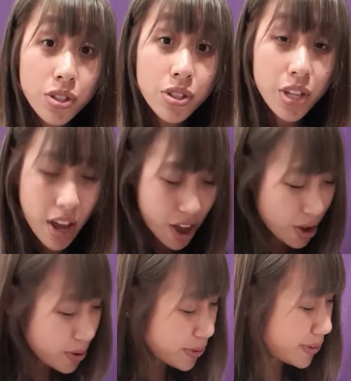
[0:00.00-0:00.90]

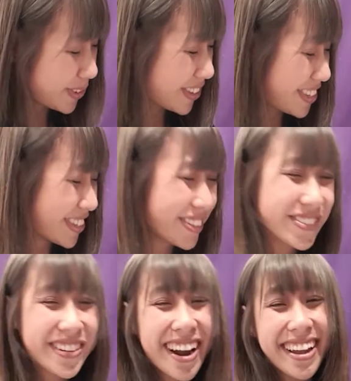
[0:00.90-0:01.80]
toes.
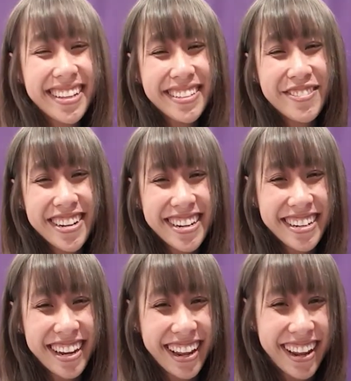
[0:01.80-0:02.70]
Great
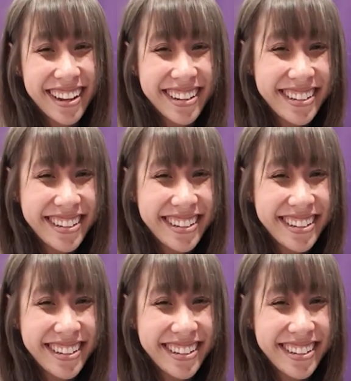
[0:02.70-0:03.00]
reading.